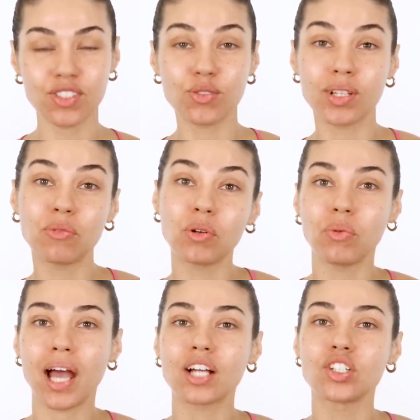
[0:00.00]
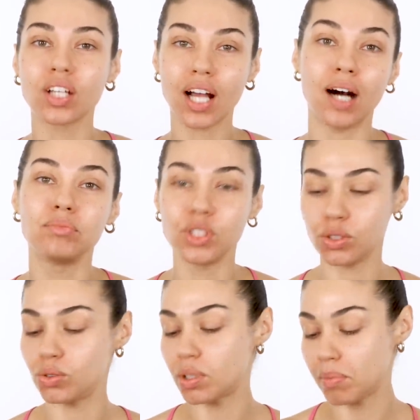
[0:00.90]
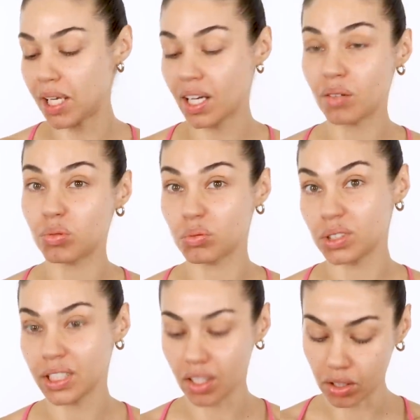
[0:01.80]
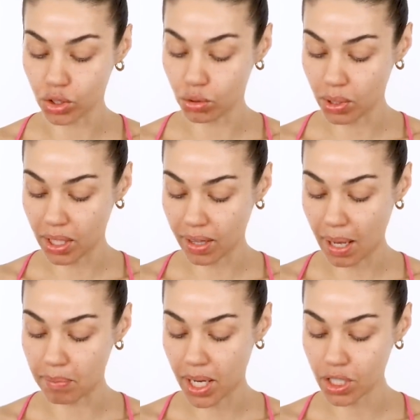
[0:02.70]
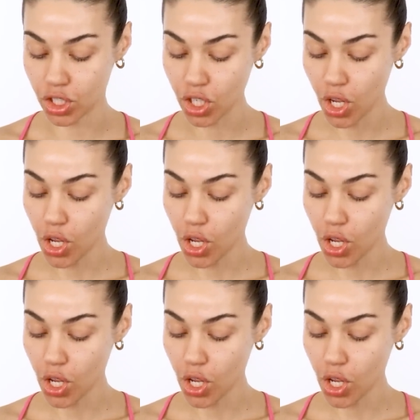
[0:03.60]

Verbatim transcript: So then when we actually come to do the makeup, we're really not doing that much.